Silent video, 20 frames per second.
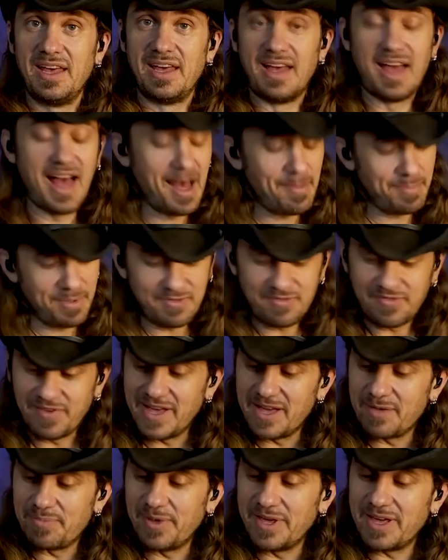I've been
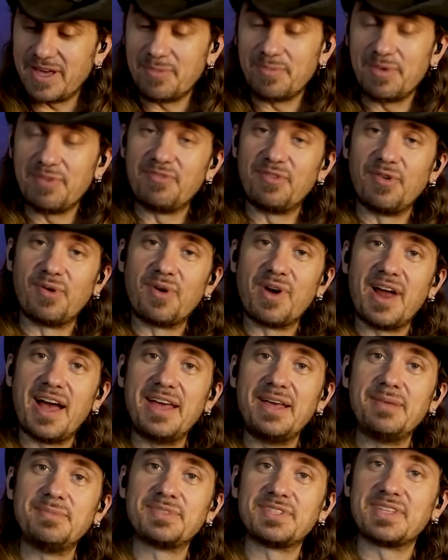finger picking before. I
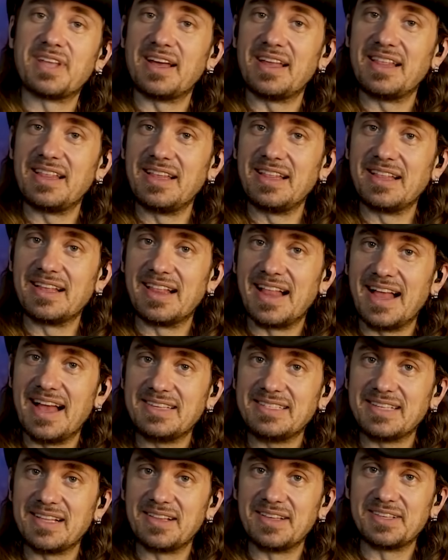even started a little
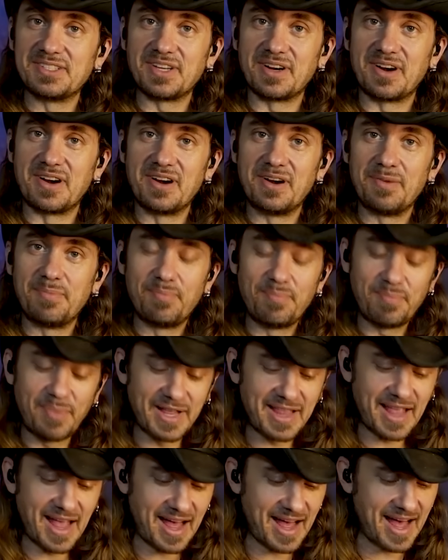classical guitar,
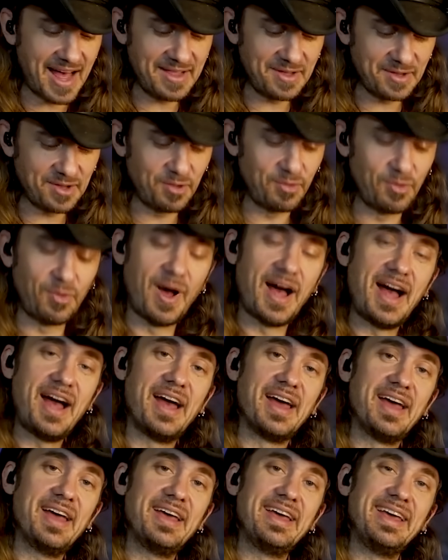but I don't know
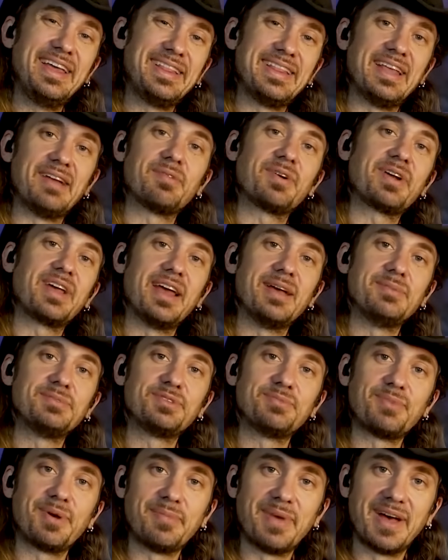why it never came
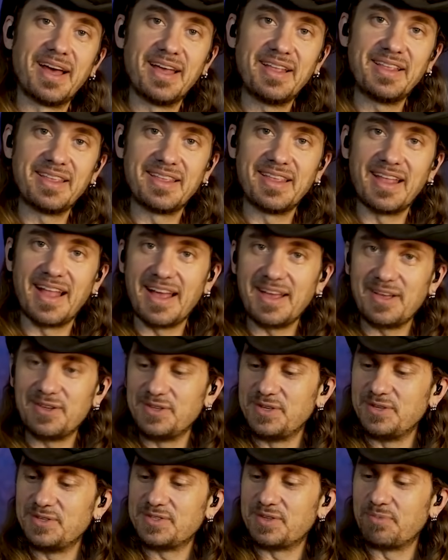to my mind that I could
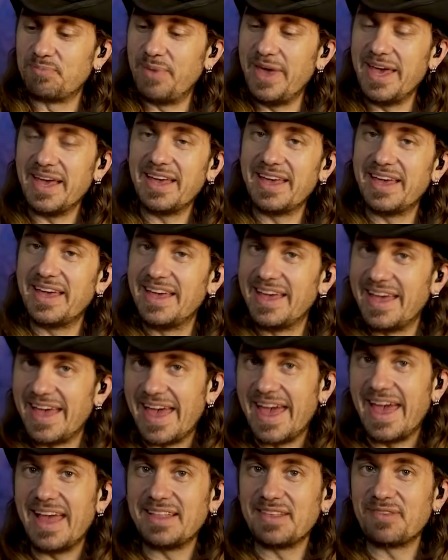use the pick
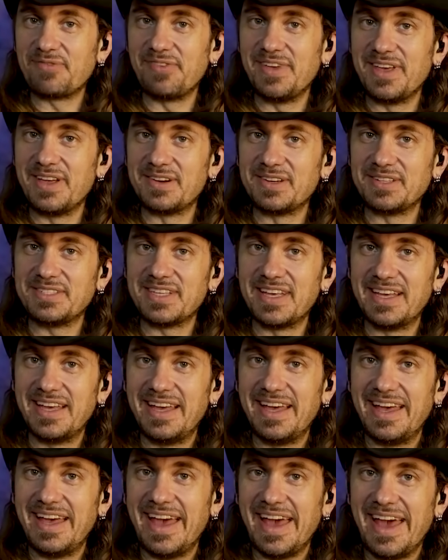and the fingers
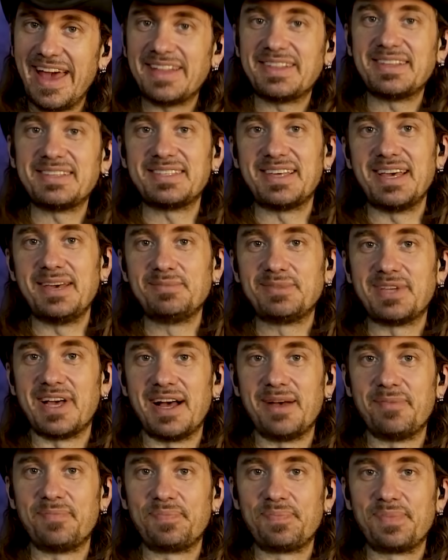at the same
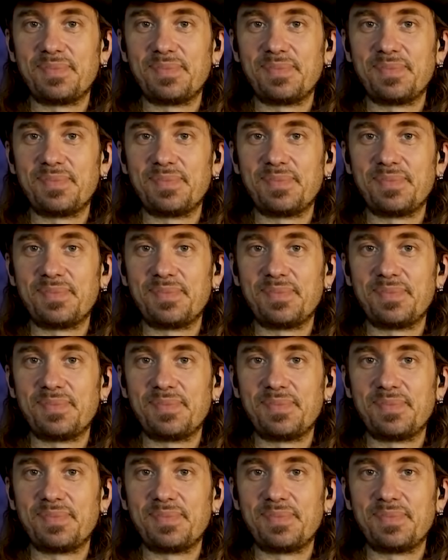time.